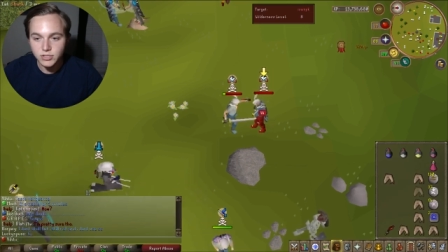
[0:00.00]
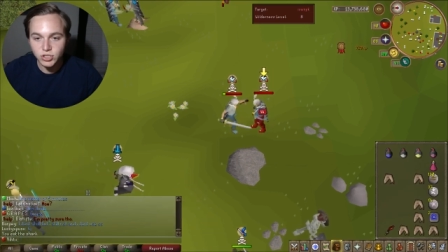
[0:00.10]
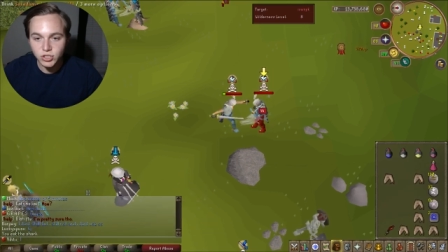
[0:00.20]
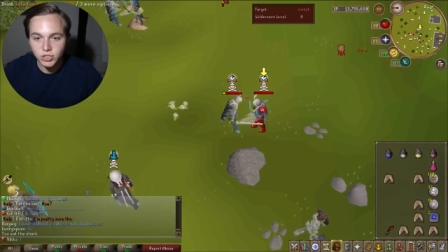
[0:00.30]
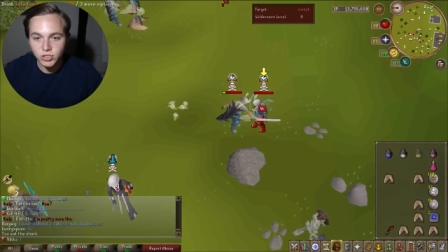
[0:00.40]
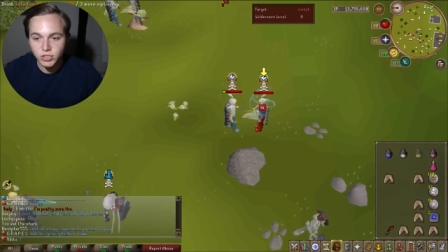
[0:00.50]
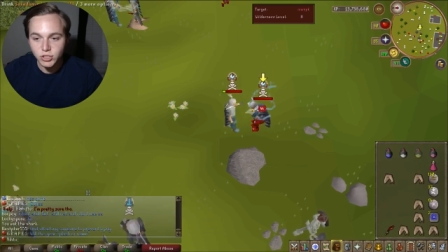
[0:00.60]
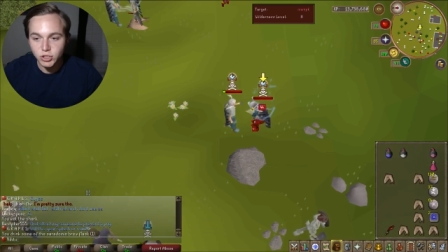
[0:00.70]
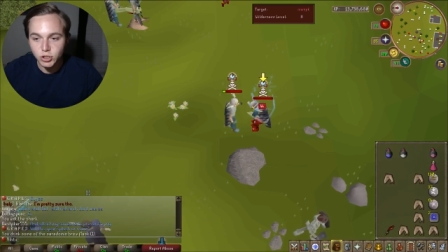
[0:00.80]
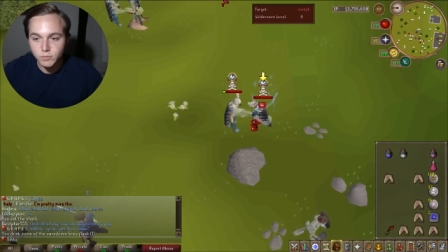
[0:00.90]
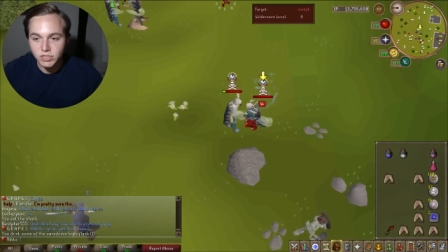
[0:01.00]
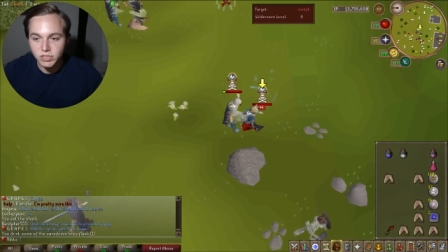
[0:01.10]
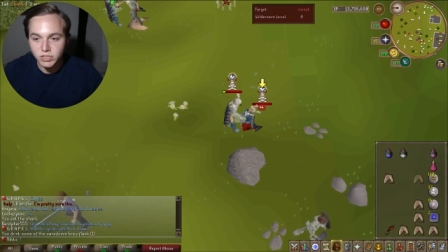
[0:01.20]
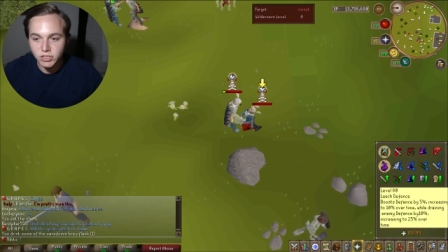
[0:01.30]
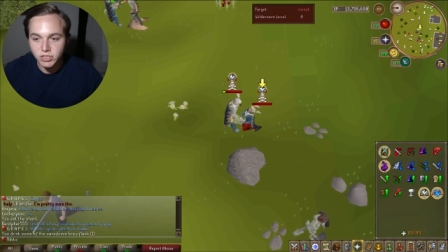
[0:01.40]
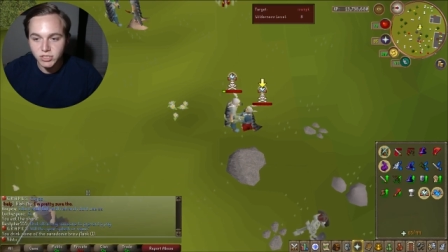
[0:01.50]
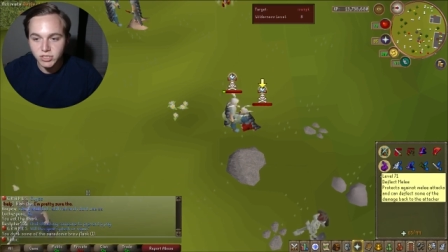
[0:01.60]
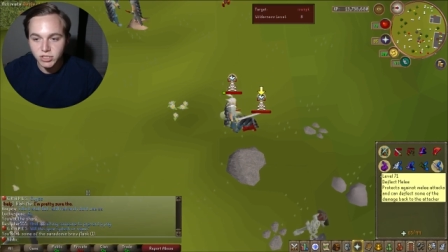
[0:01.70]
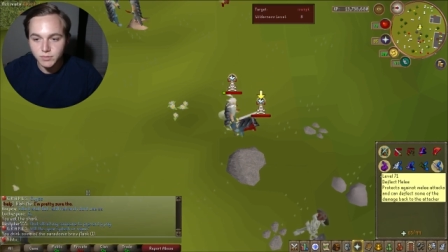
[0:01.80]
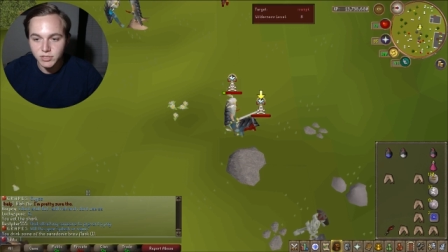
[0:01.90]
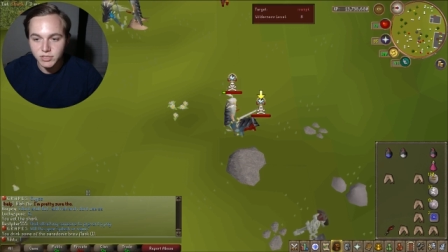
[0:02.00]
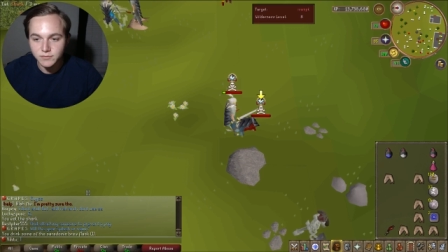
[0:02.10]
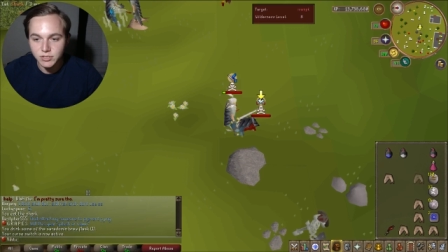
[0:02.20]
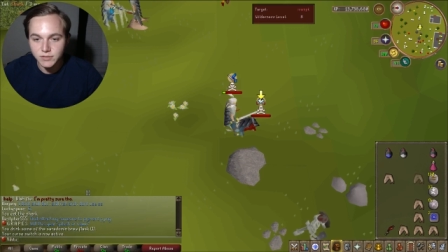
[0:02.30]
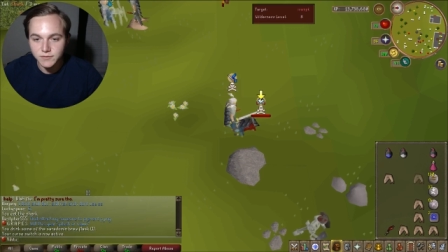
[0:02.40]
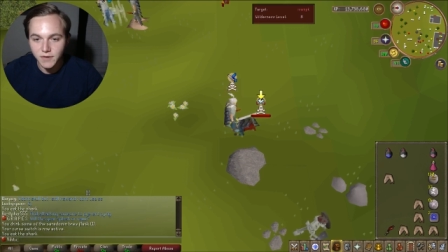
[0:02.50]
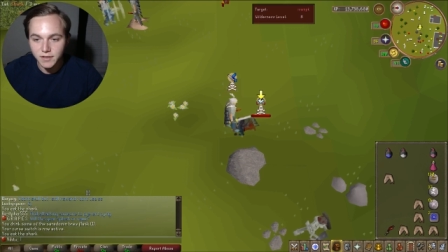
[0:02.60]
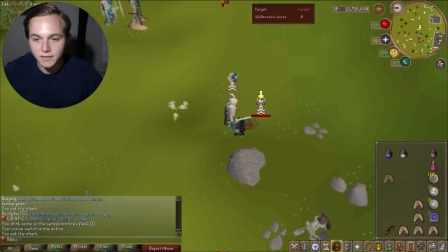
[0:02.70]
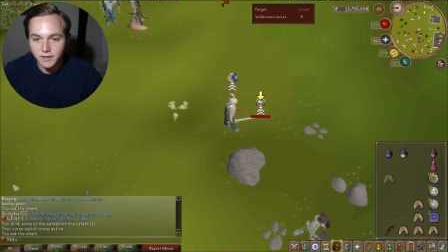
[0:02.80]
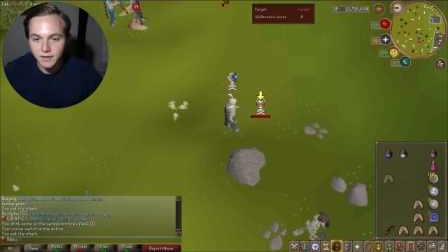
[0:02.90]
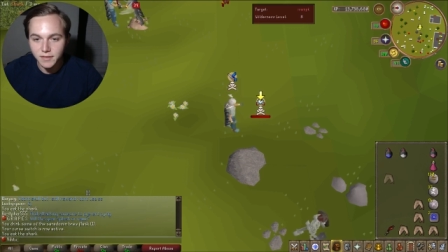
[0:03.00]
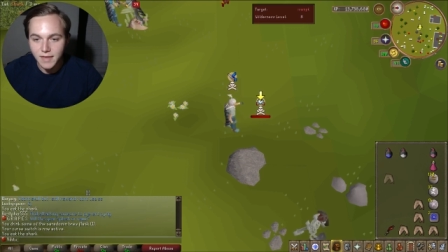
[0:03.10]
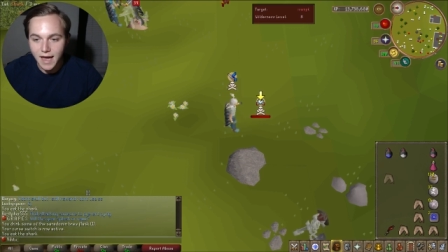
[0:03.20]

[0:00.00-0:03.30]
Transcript: Yeah! Oh my god, I can't believe we just fucking did it.